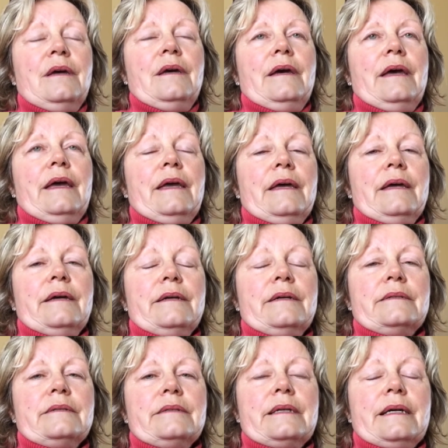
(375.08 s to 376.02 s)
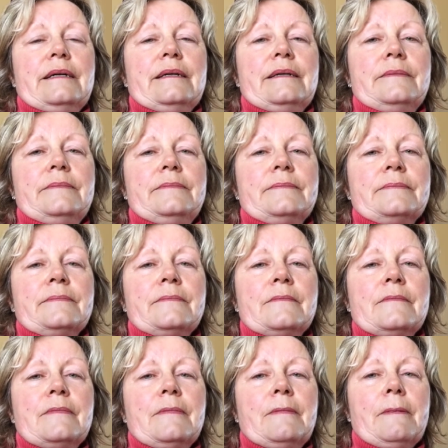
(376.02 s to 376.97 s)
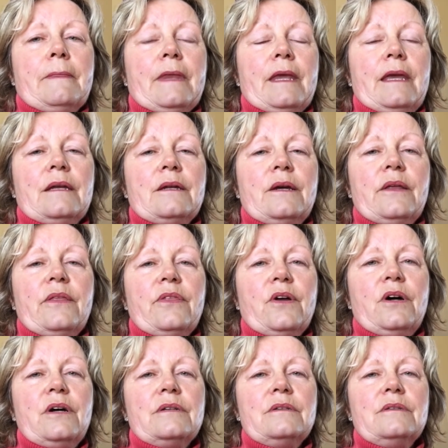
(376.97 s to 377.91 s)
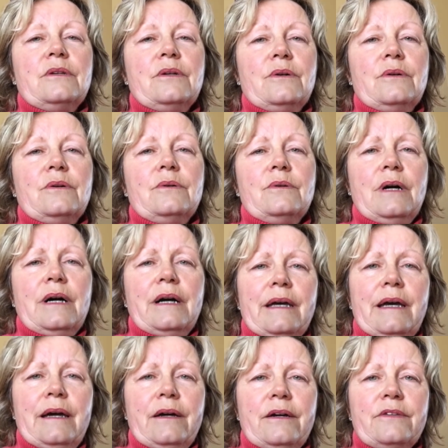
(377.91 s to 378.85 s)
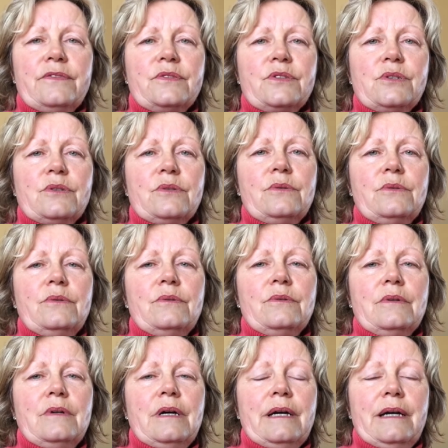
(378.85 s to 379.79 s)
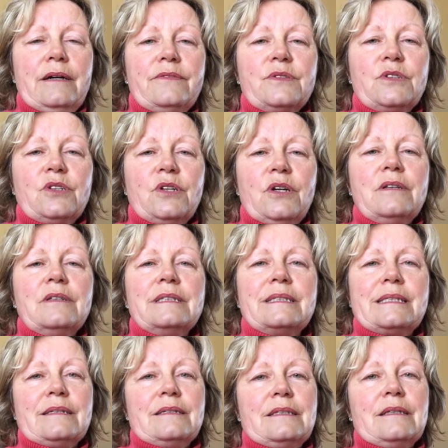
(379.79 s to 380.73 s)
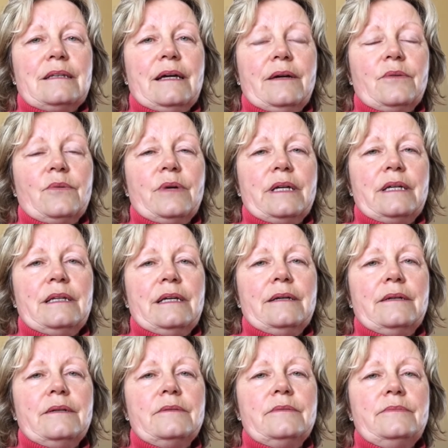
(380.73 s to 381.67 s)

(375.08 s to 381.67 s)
and I thought, no, I have to not listen to that right now.